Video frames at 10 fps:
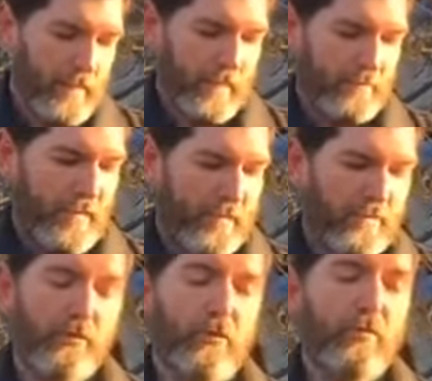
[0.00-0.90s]
and make the
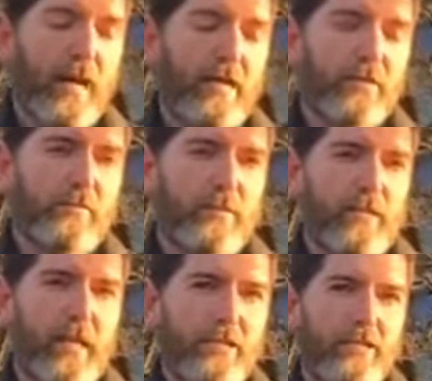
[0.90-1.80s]
full Miners
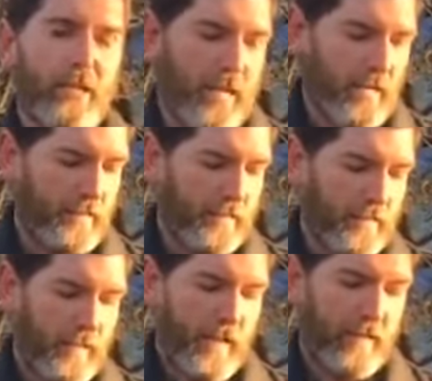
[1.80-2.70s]
Protection Act
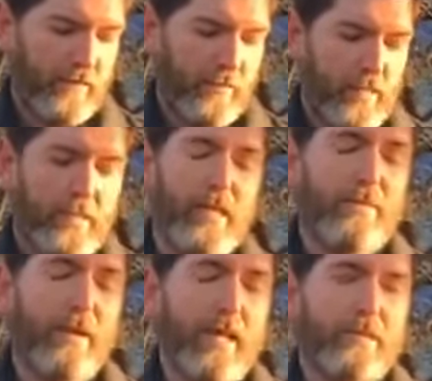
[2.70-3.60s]
and the
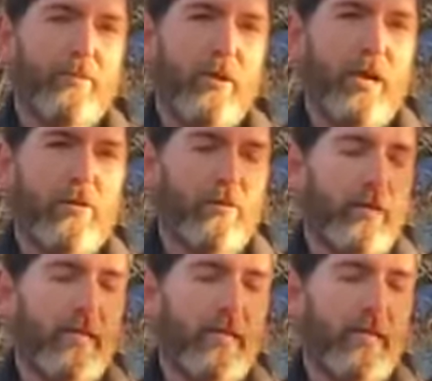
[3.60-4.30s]
Reclaim Act a priority.